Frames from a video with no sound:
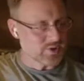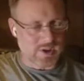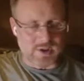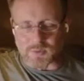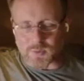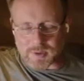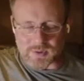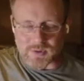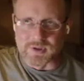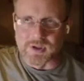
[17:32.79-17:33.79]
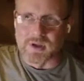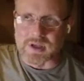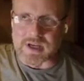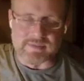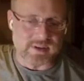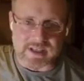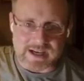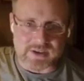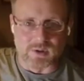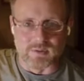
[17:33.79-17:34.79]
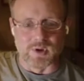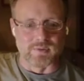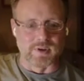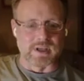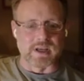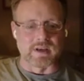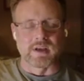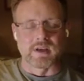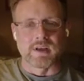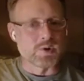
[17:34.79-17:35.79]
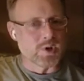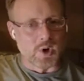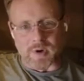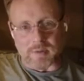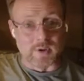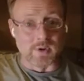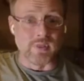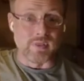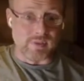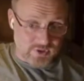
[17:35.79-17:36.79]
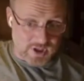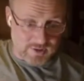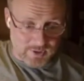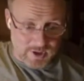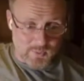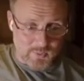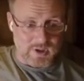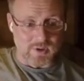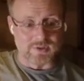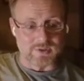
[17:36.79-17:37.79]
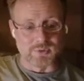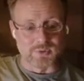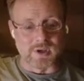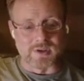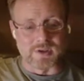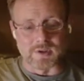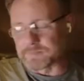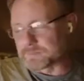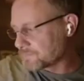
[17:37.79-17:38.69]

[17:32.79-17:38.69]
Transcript: Just like you don't want to build Kafka Connect over and over again, you don't want to build this kind of framework code because it's really hard to do.